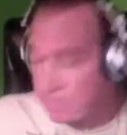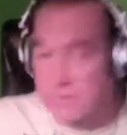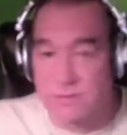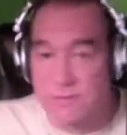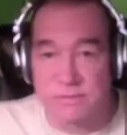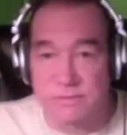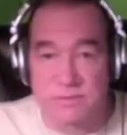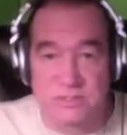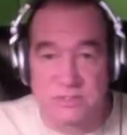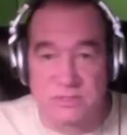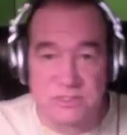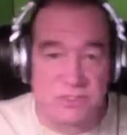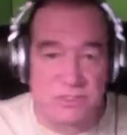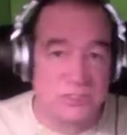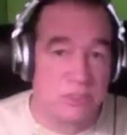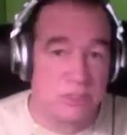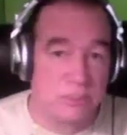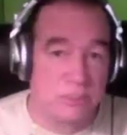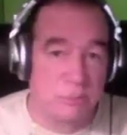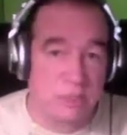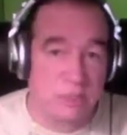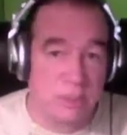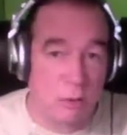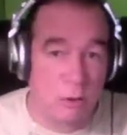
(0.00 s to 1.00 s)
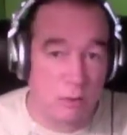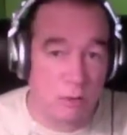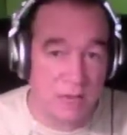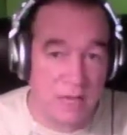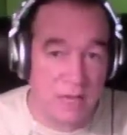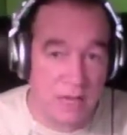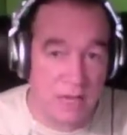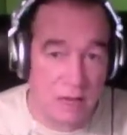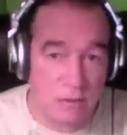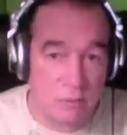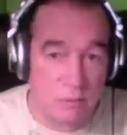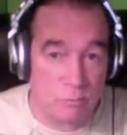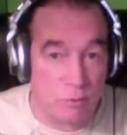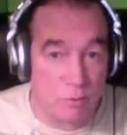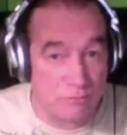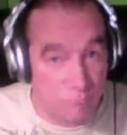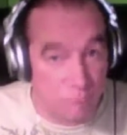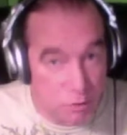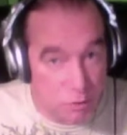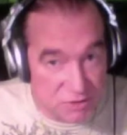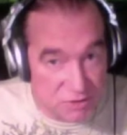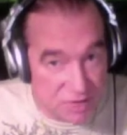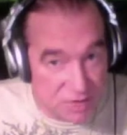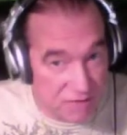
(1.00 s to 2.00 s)
This is going to be going out. Of
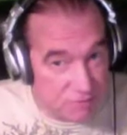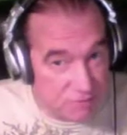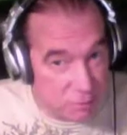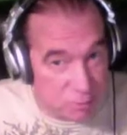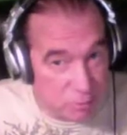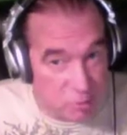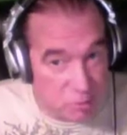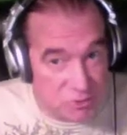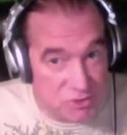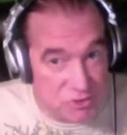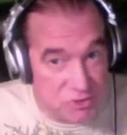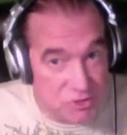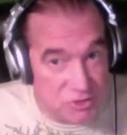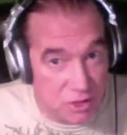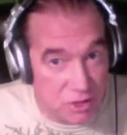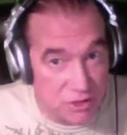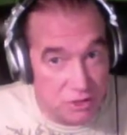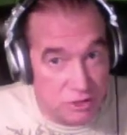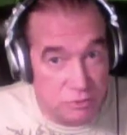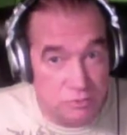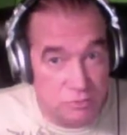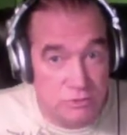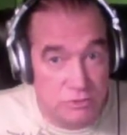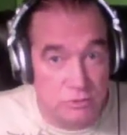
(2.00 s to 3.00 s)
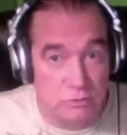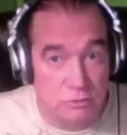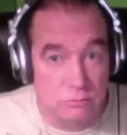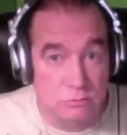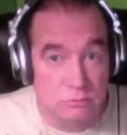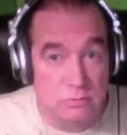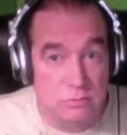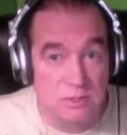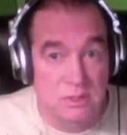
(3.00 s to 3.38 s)
course, I have to post this on YouTube,